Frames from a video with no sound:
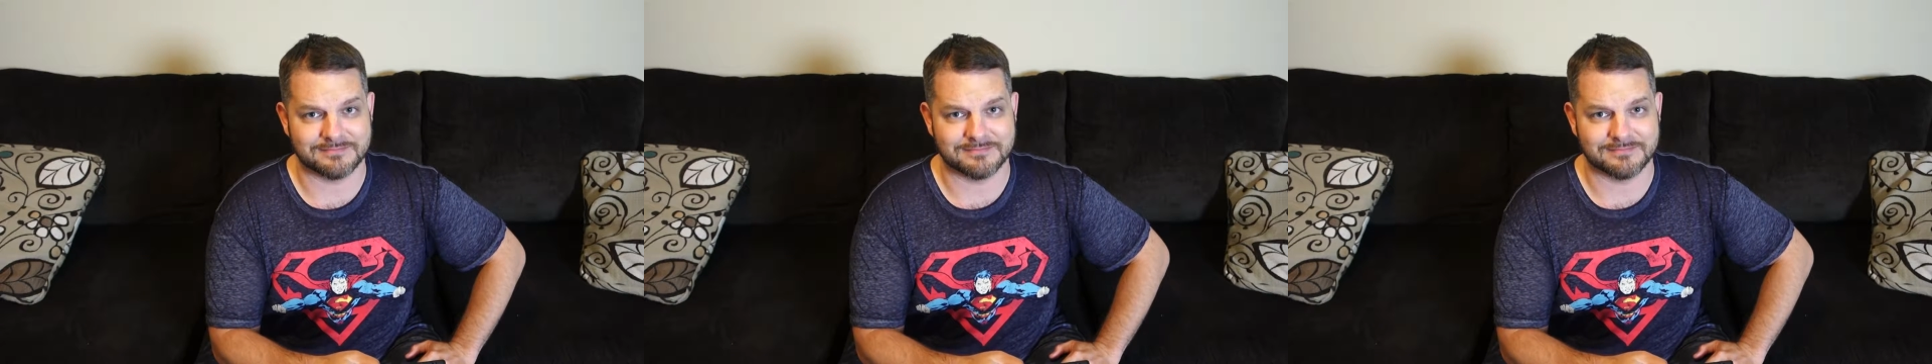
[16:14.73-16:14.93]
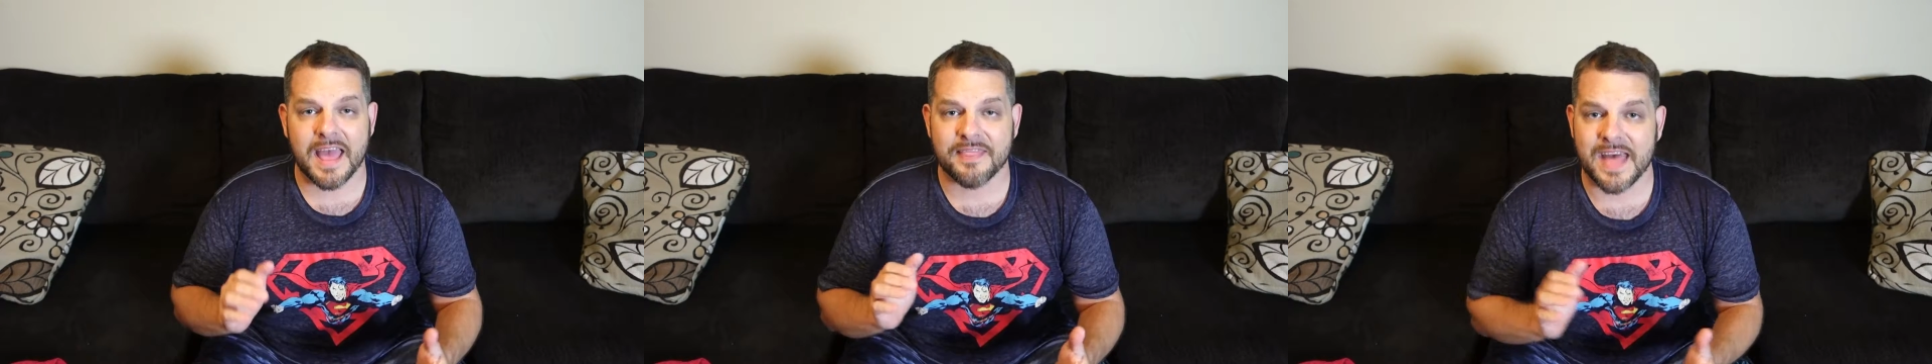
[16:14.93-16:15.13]

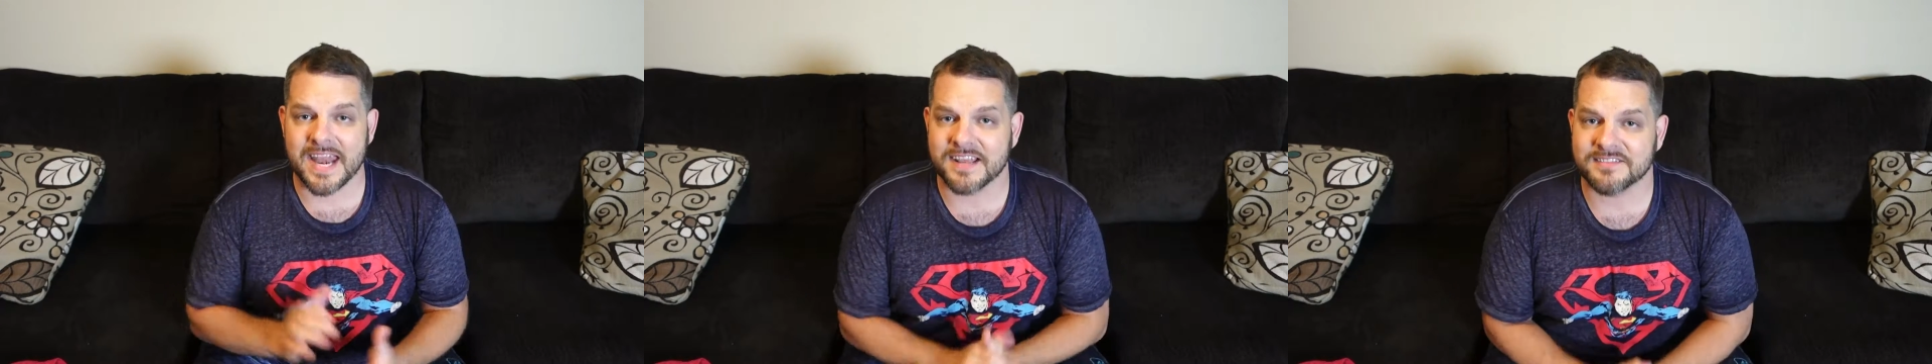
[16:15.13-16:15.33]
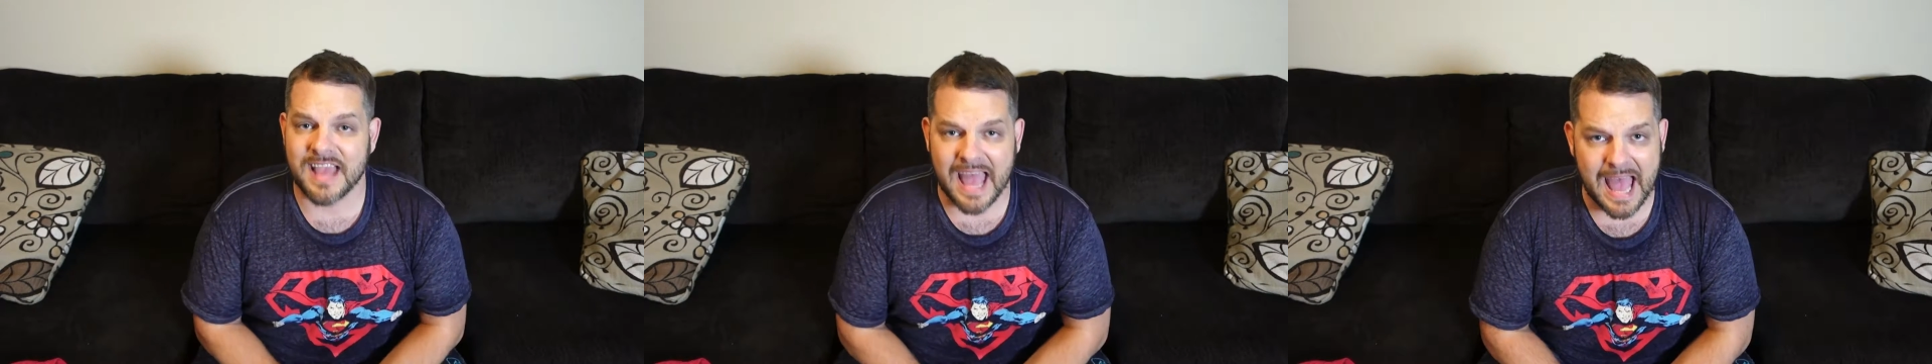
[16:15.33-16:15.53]
And that
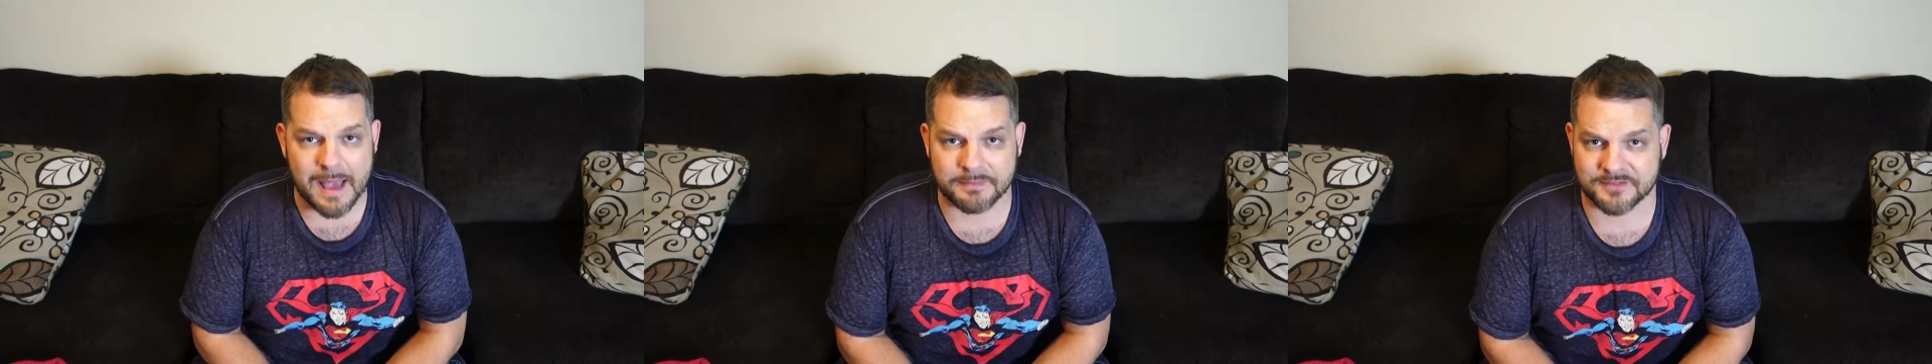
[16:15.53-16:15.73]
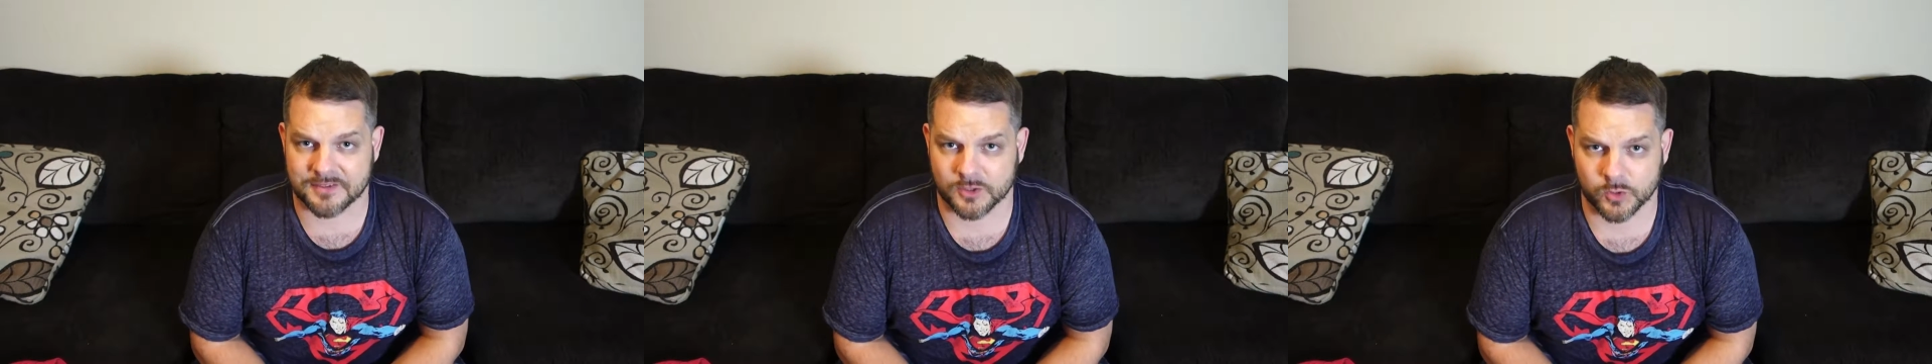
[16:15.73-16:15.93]
is
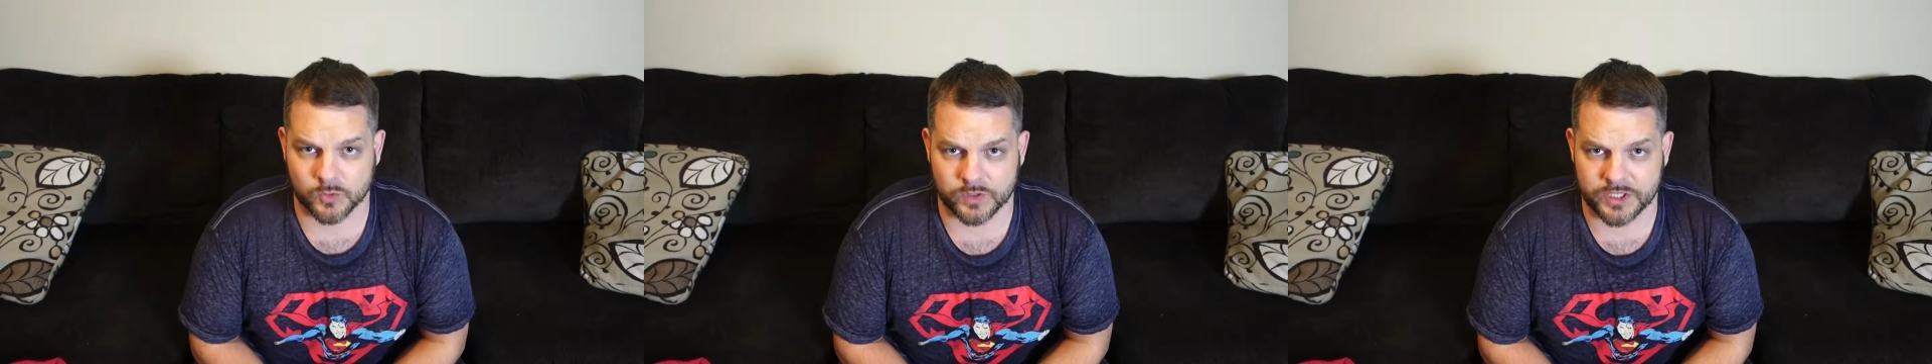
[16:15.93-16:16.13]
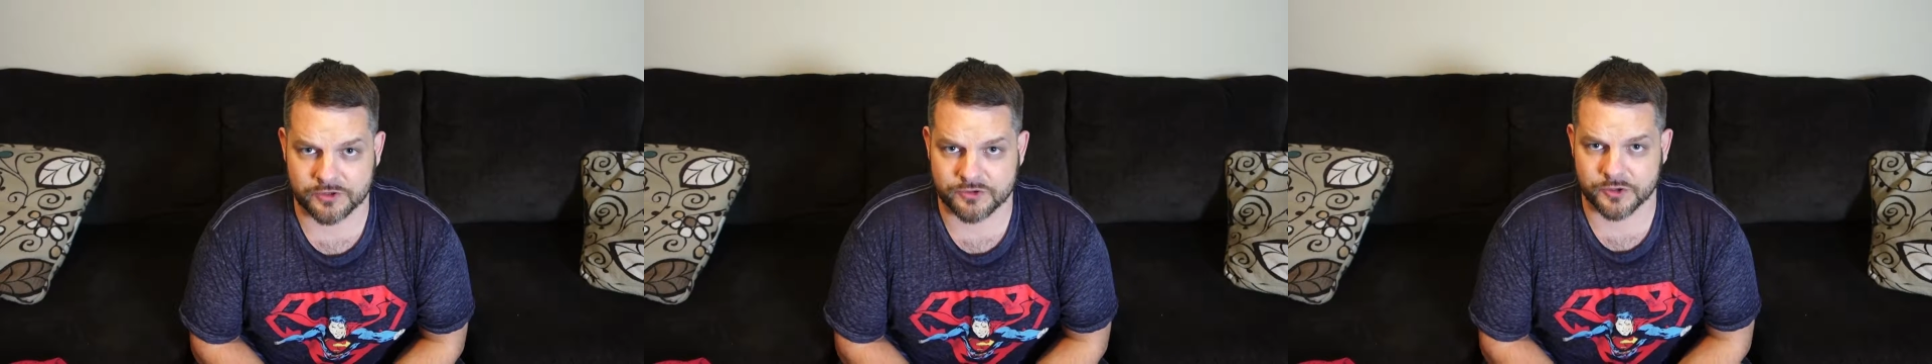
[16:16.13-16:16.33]

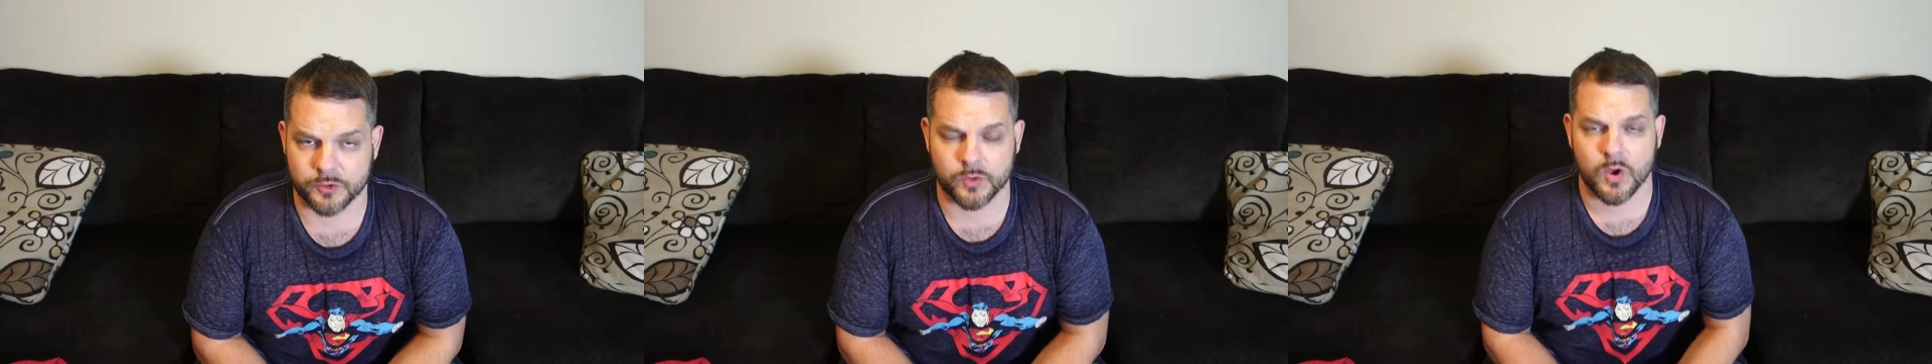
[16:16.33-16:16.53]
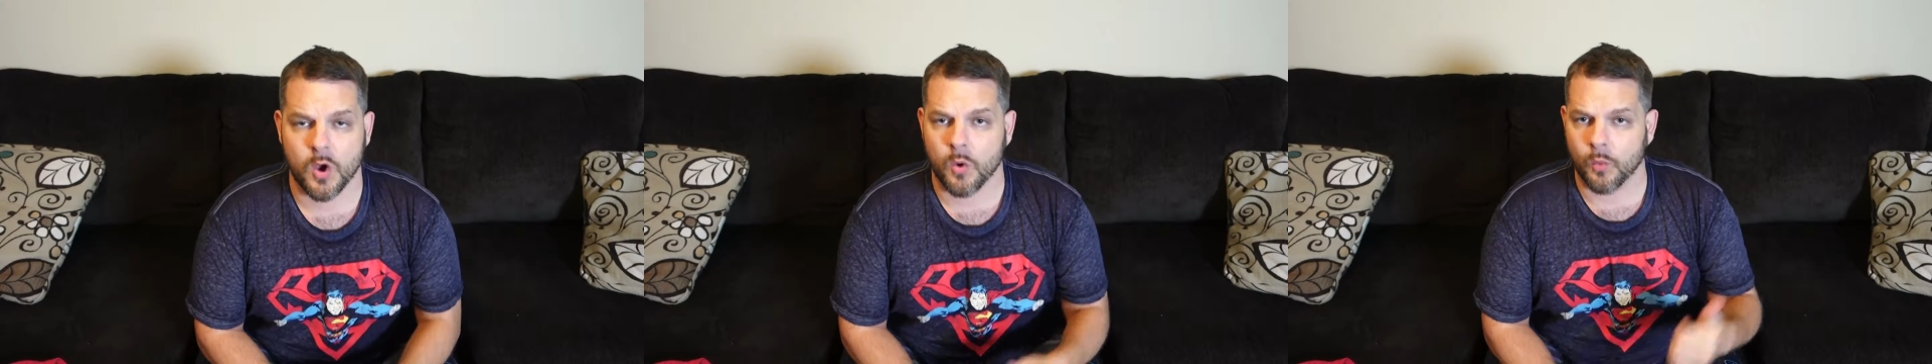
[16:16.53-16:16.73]
absolutely true.